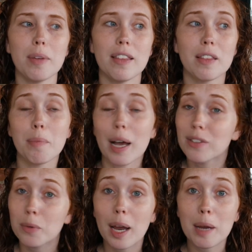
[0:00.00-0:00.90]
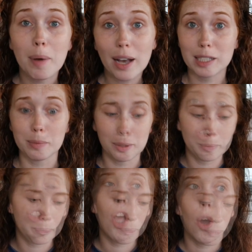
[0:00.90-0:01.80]
in the best way possible.
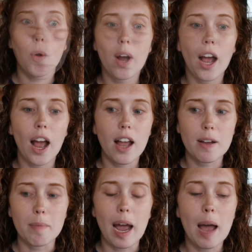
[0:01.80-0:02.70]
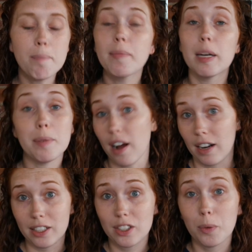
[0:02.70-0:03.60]
So I'm going to be
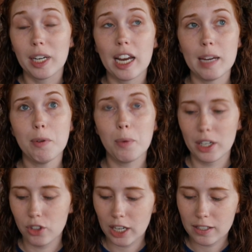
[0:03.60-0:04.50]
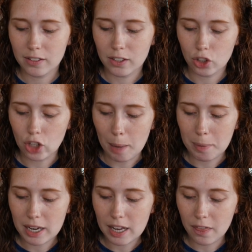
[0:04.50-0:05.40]
honest. When it came to wedding dress
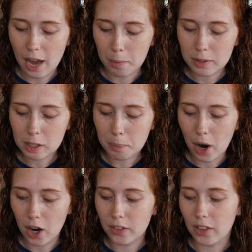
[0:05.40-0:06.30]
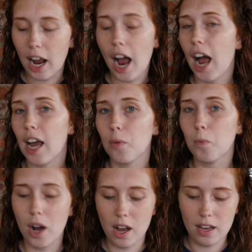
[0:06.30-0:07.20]
shopping, that was the part that I
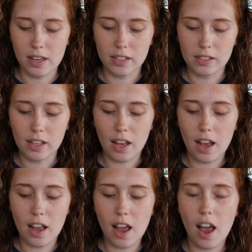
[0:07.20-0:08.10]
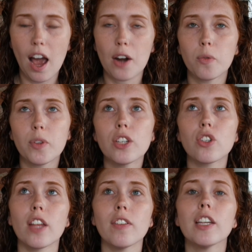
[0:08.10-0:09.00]
was... I
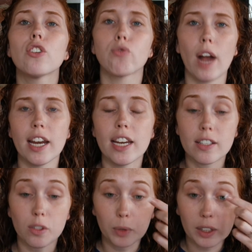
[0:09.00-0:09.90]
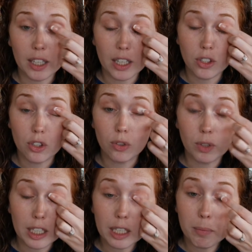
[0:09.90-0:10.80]
feel like dreading is a really
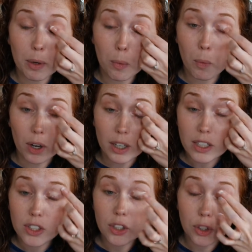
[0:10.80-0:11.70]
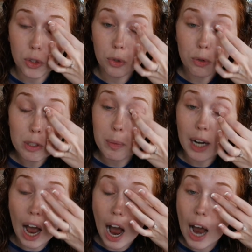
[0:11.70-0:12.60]
extreme word to use,
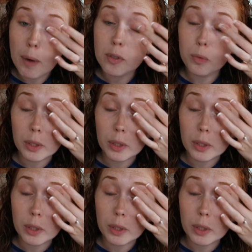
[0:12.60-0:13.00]
but I was